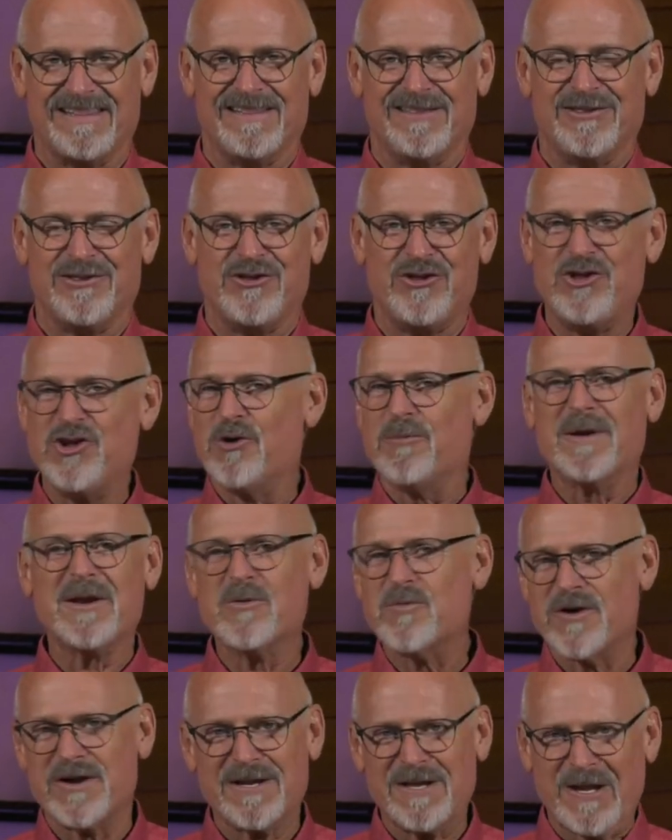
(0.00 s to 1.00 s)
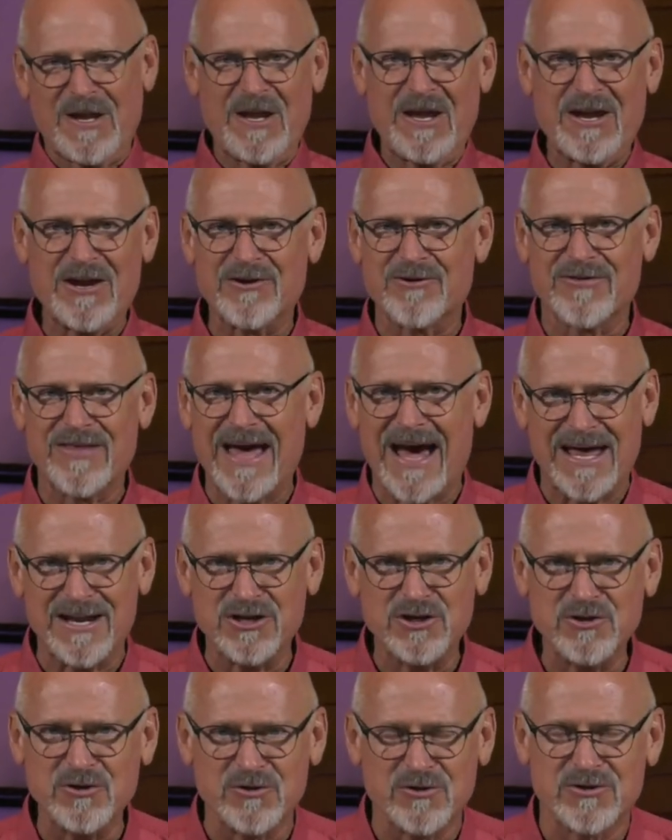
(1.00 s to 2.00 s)
Nobody wanted to hear
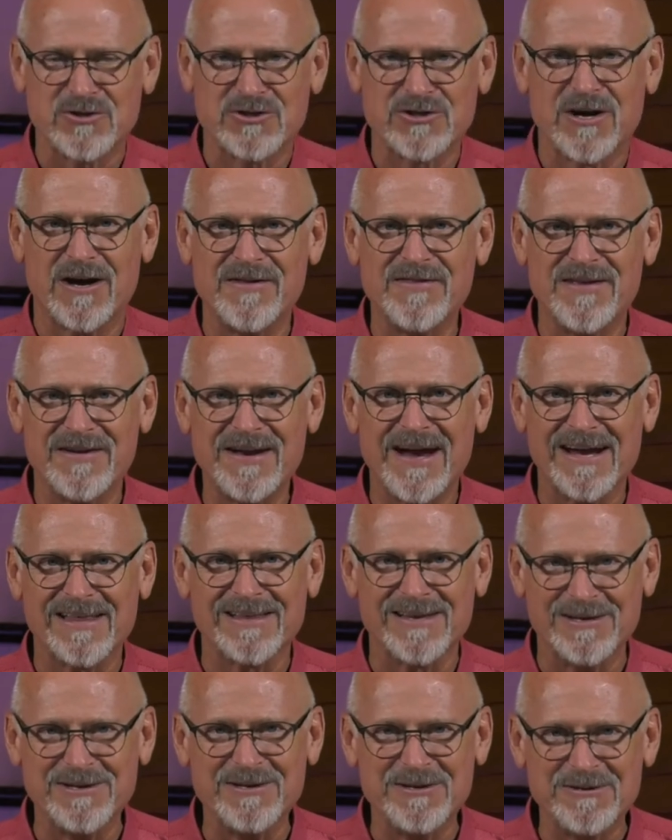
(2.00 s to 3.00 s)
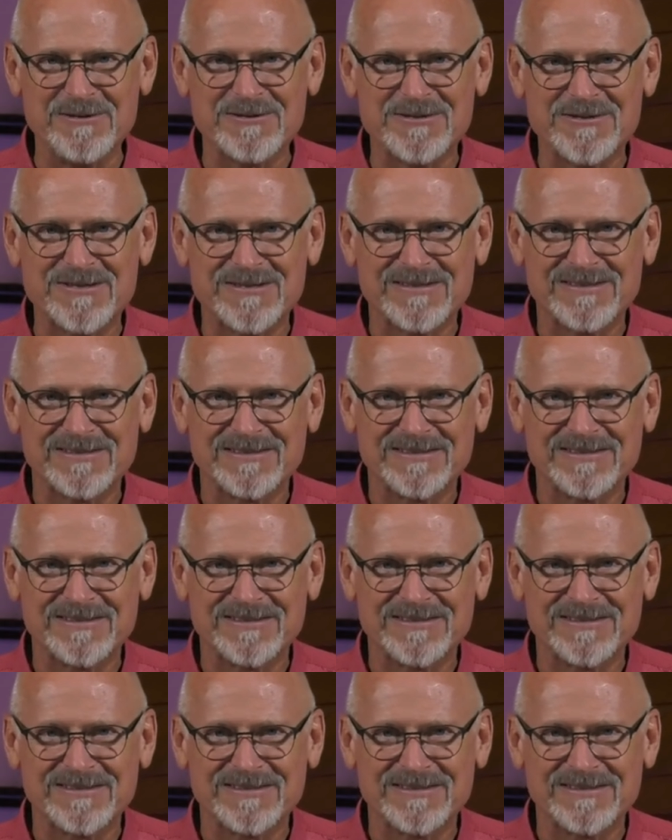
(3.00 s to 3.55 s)
that news on the nightly news.